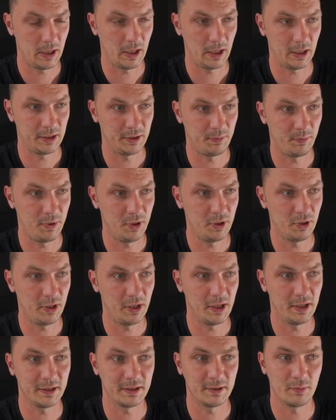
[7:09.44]

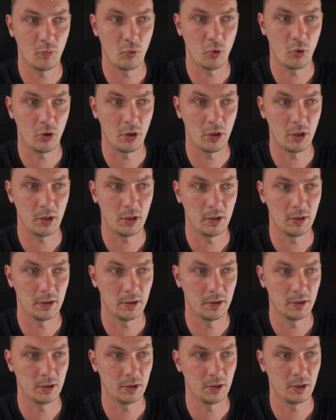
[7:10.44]
experience more
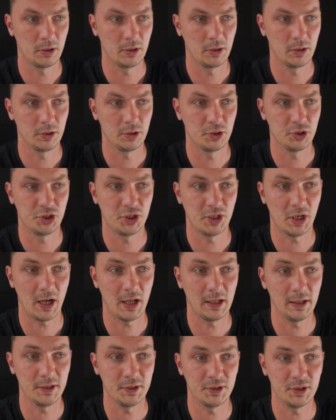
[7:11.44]

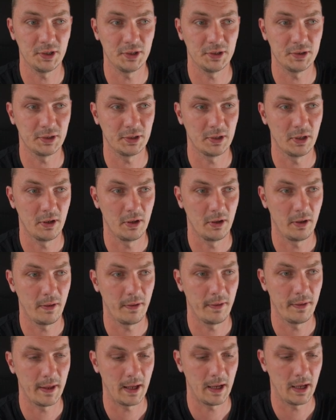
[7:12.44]
challenges
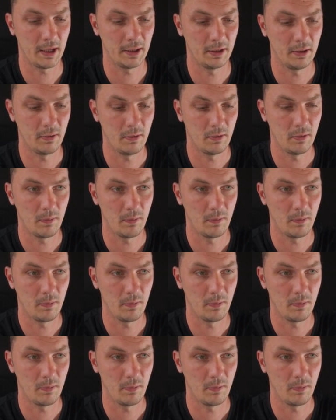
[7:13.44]
than